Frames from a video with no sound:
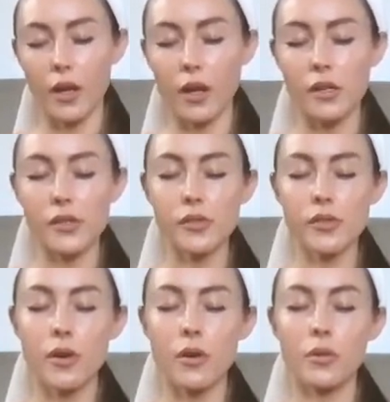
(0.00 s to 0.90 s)

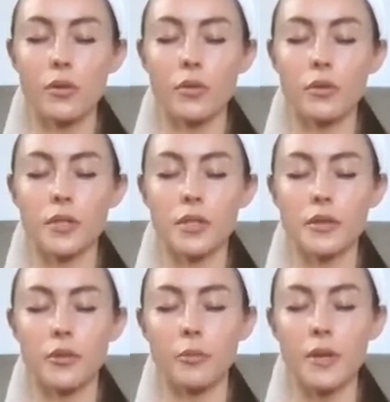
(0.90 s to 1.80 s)
So
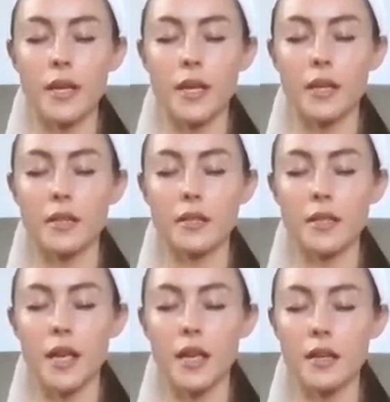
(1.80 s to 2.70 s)
to begin,
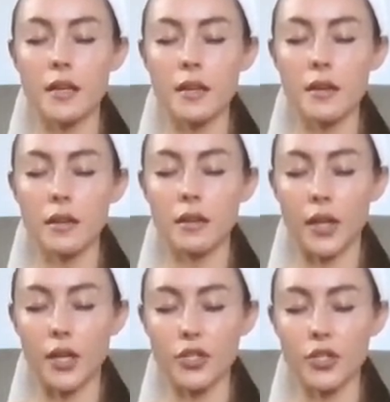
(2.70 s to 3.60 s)
take an
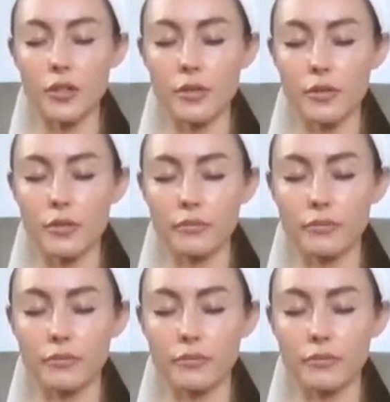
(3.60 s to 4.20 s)
inhalation.